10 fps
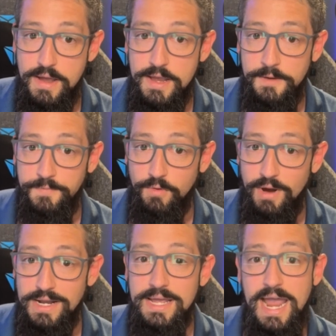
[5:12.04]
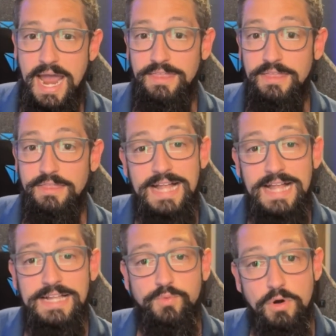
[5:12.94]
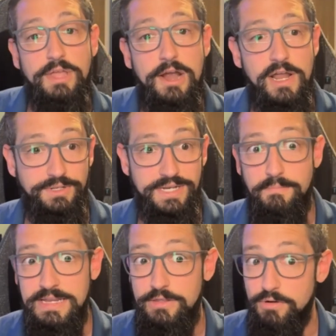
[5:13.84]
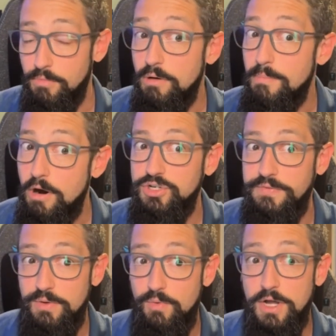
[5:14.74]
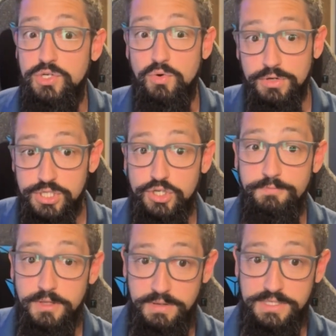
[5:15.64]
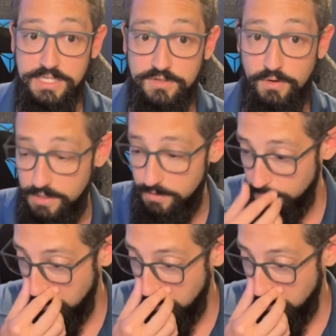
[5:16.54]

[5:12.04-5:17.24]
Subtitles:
right? And then that's where they're able to get either more margin if they want to, or scoop the business from you.